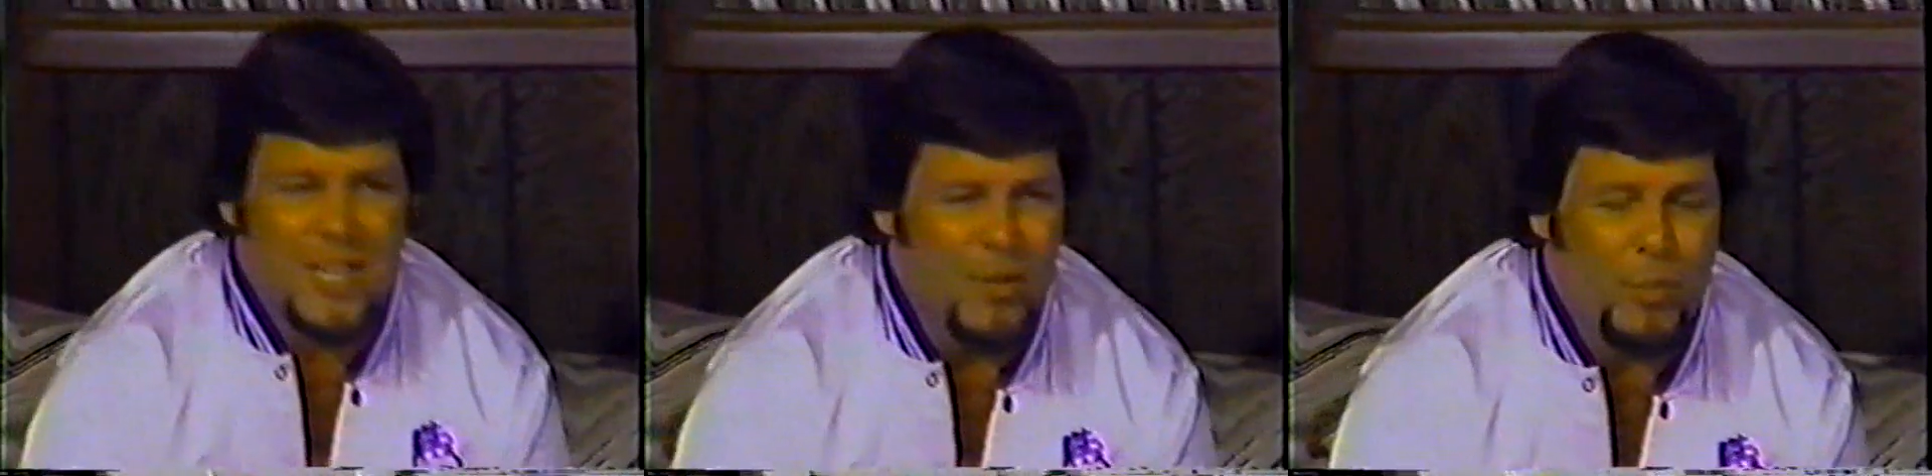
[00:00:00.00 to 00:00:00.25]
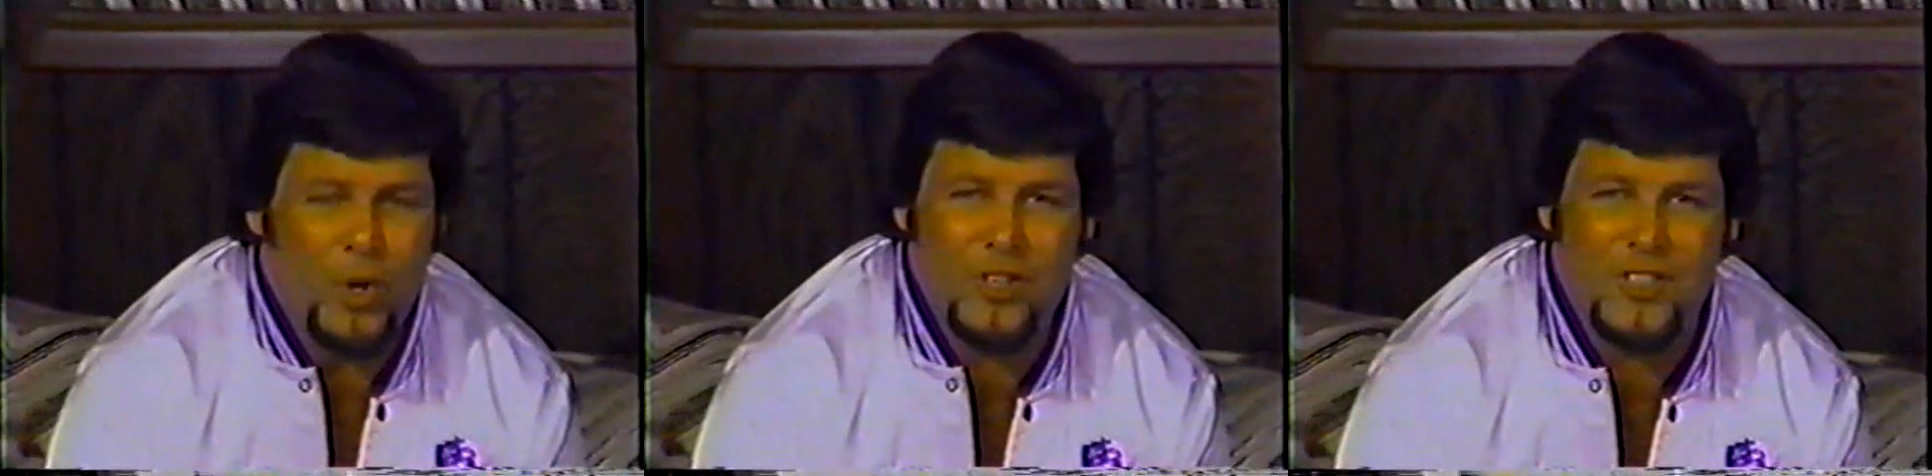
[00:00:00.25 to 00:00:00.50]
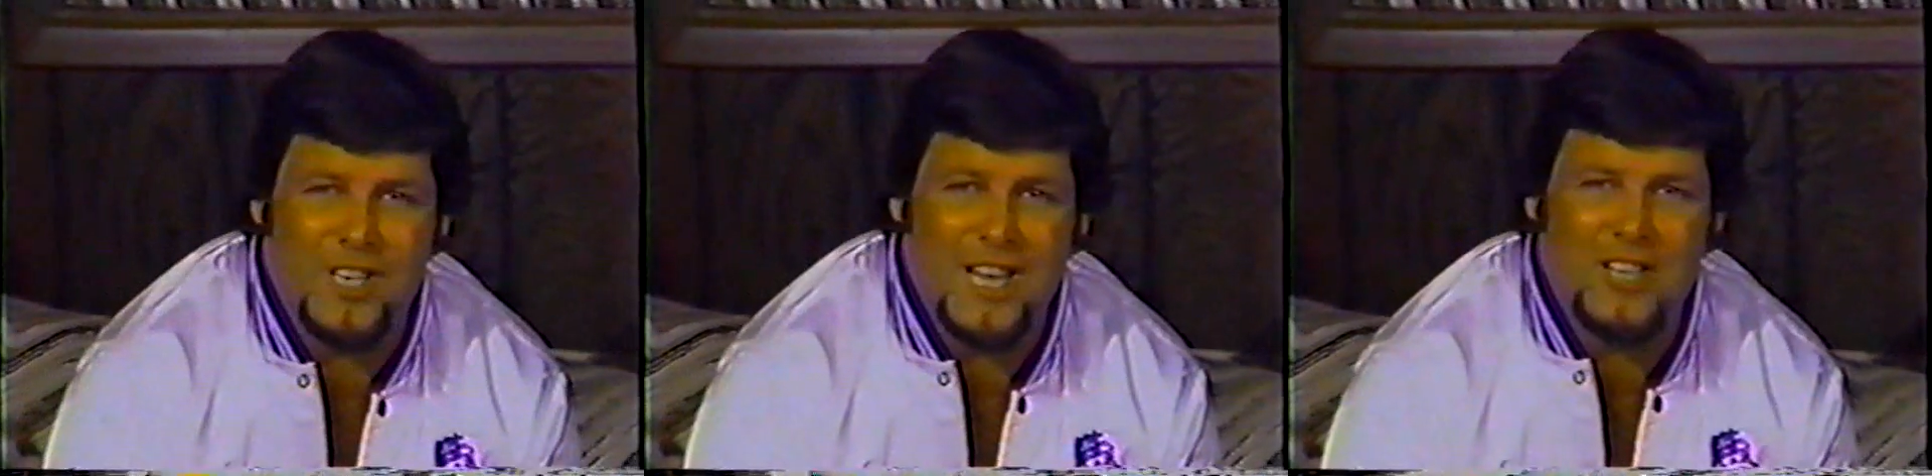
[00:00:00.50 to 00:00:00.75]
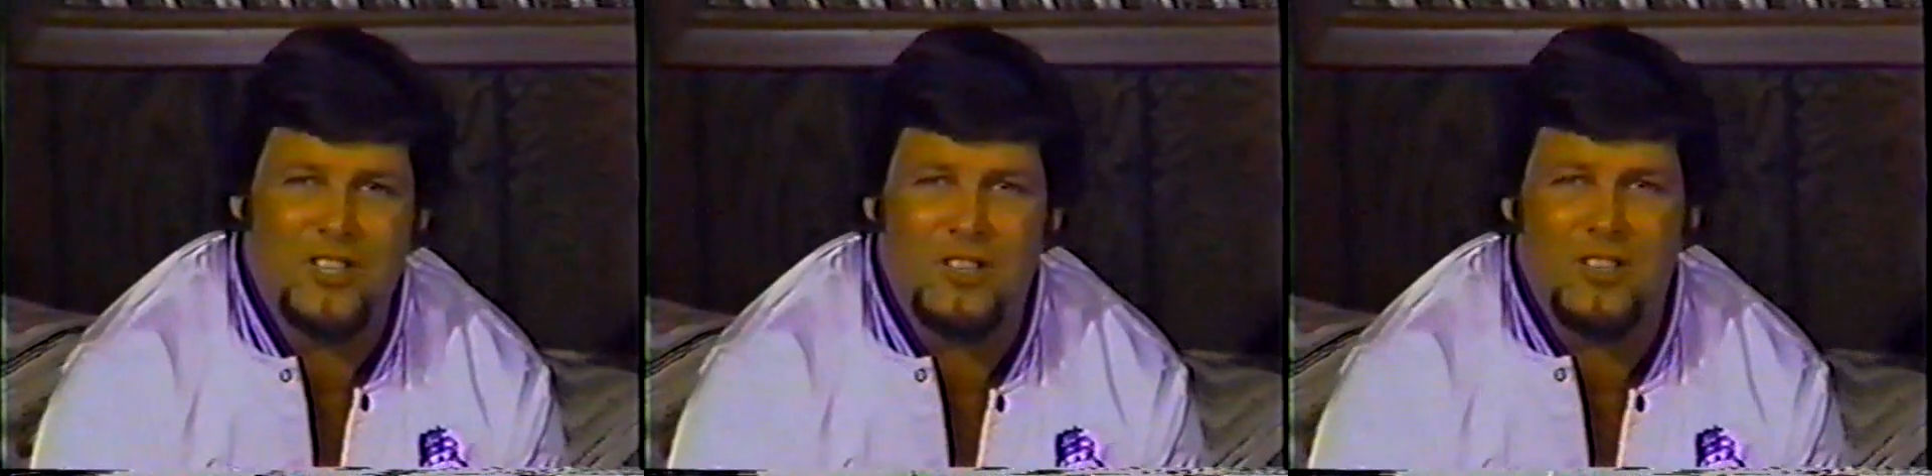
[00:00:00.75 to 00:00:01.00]

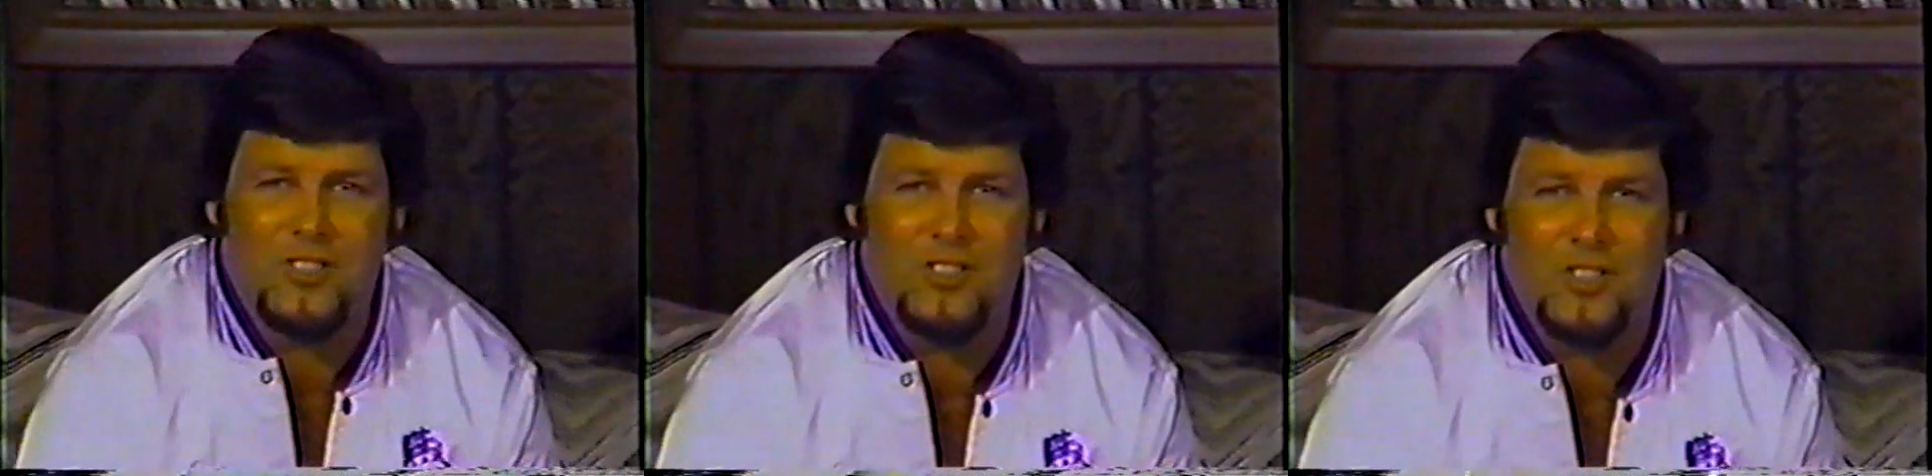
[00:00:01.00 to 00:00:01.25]
impersonation is the